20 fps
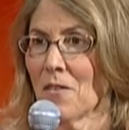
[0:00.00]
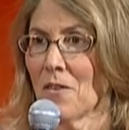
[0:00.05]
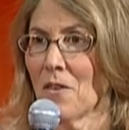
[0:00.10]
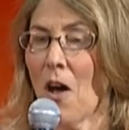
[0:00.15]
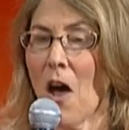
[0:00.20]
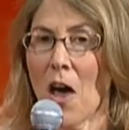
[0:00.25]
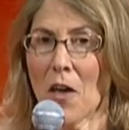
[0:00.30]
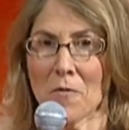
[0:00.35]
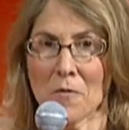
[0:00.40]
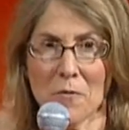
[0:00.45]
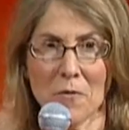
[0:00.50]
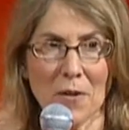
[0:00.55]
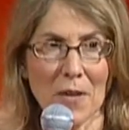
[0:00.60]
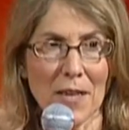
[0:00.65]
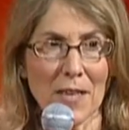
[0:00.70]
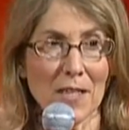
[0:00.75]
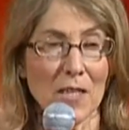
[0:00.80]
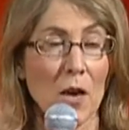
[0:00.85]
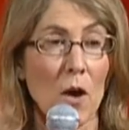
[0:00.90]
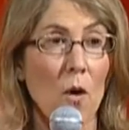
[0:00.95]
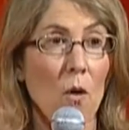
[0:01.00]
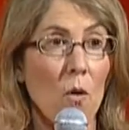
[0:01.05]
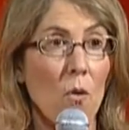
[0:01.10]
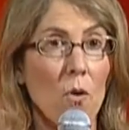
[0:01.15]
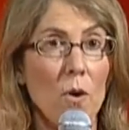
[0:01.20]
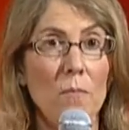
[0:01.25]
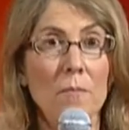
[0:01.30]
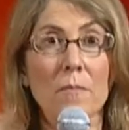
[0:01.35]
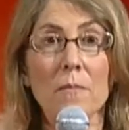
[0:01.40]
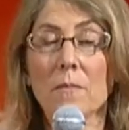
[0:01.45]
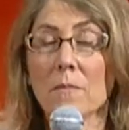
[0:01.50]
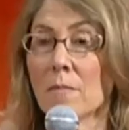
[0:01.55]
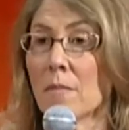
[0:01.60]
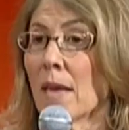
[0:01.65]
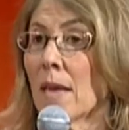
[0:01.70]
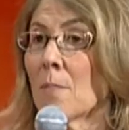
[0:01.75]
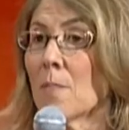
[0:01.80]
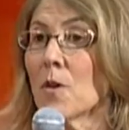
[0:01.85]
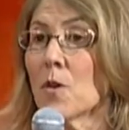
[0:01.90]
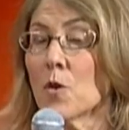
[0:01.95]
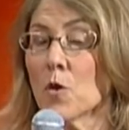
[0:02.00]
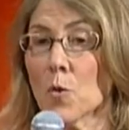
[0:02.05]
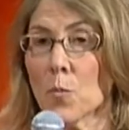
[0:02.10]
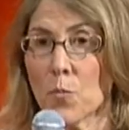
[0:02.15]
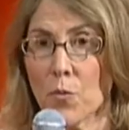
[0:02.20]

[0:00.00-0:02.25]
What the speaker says: conflict, or maybe your